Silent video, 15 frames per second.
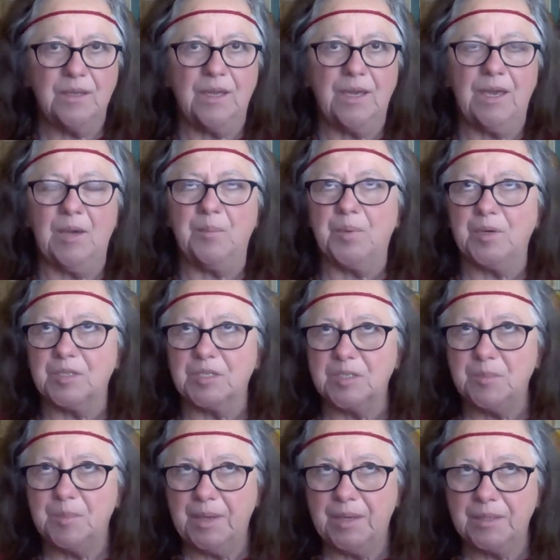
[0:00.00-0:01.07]
and
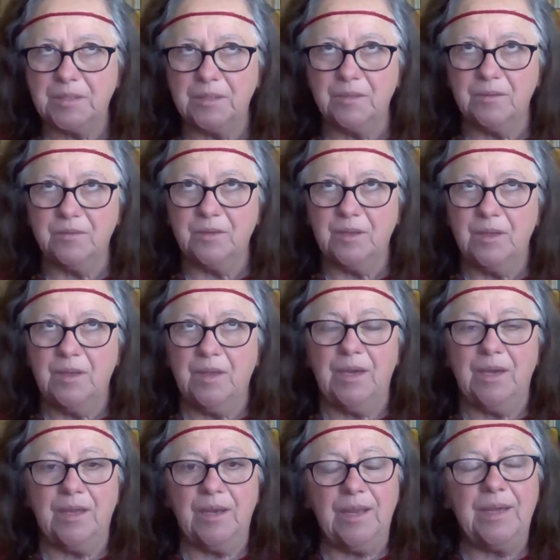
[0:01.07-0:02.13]
perspective,
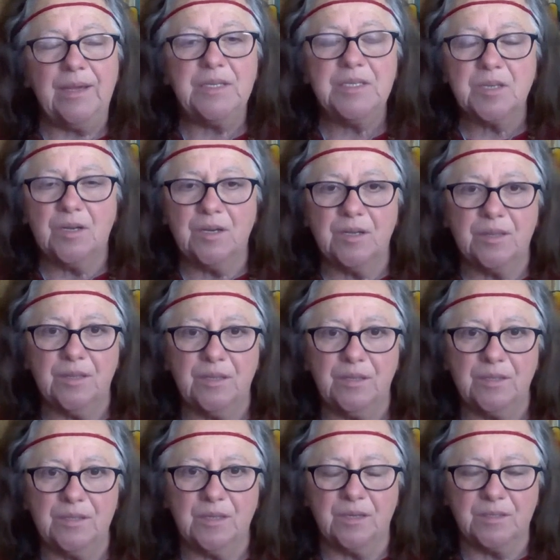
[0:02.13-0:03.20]
and ask
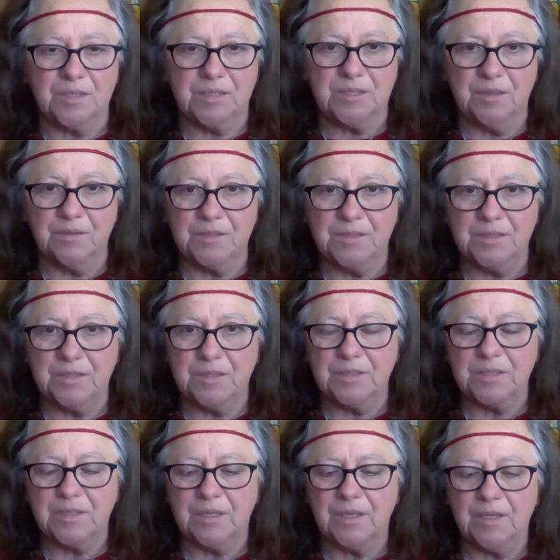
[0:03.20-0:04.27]
ourselves
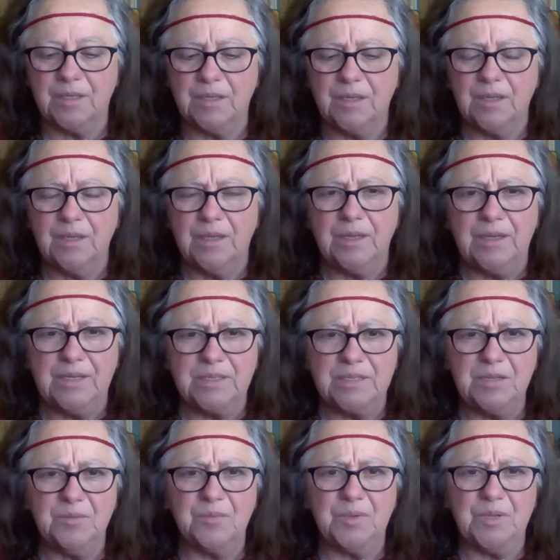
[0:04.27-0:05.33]
things like, is
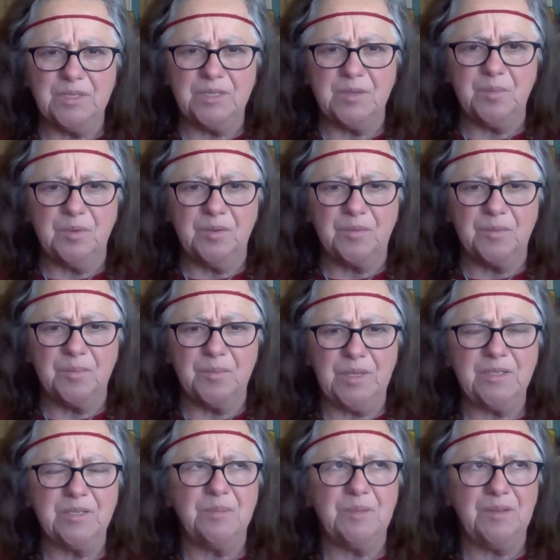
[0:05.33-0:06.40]
it reasonable for me
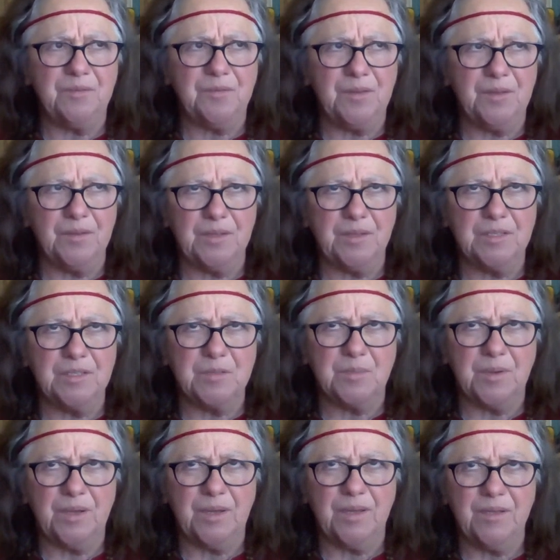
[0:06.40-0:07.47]
to be feeling this
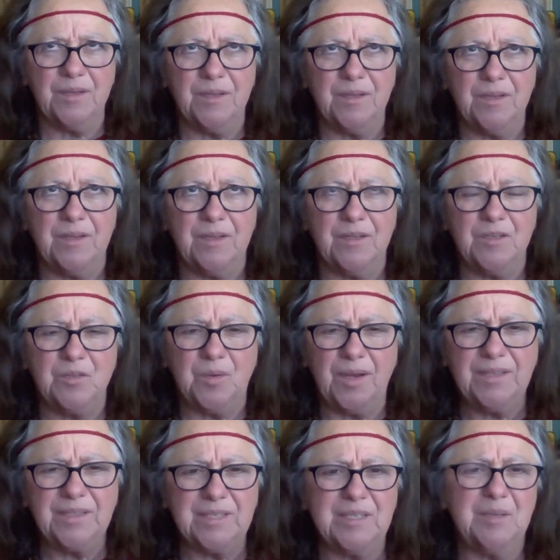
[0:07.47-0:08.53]
way? Do
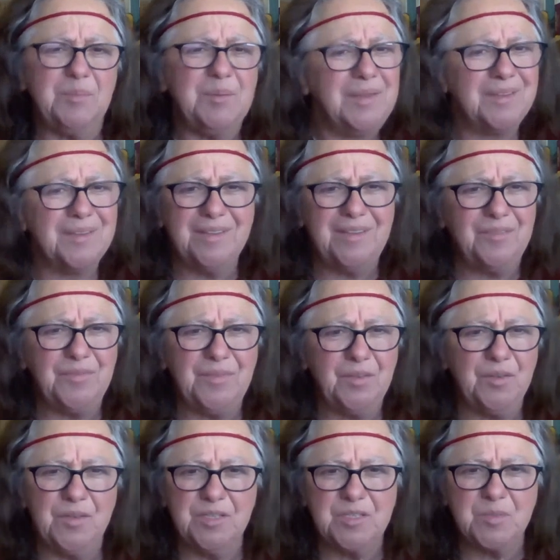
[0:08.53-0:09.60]
I typically
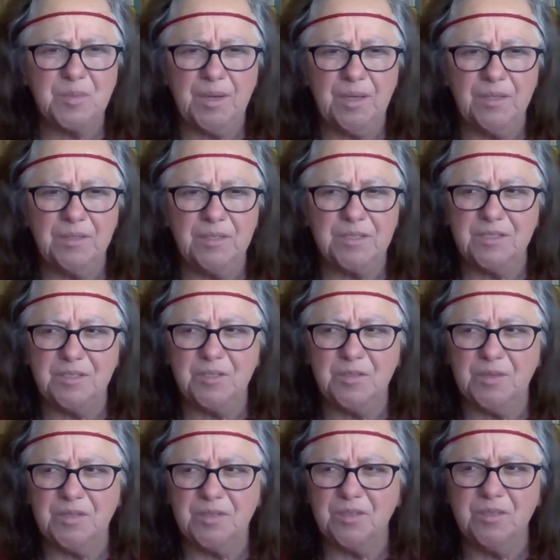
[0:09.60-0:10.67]
feel this way in this
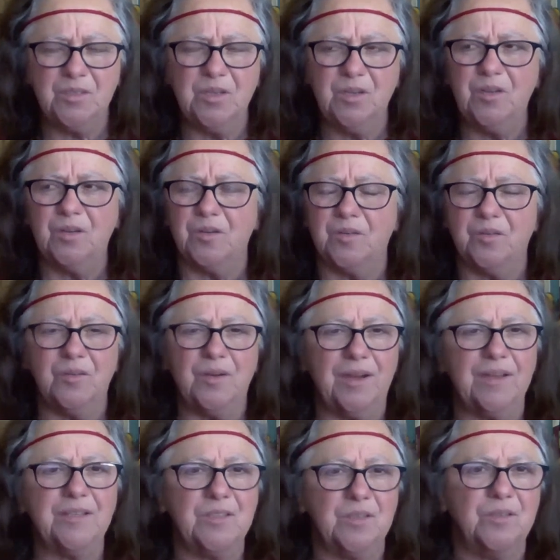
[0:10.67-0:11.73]
situation? No,
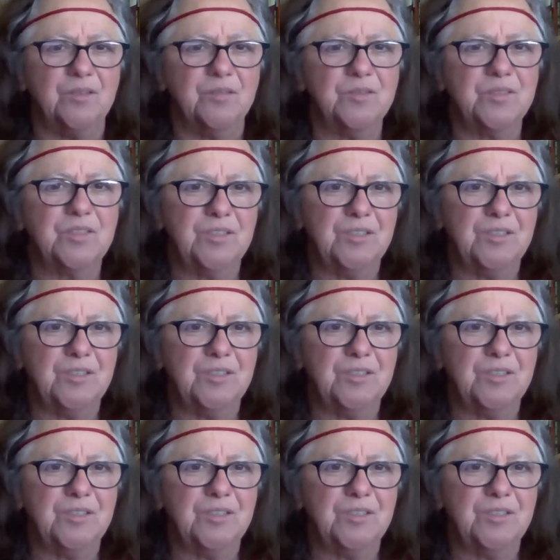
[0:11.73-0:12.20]
I don't.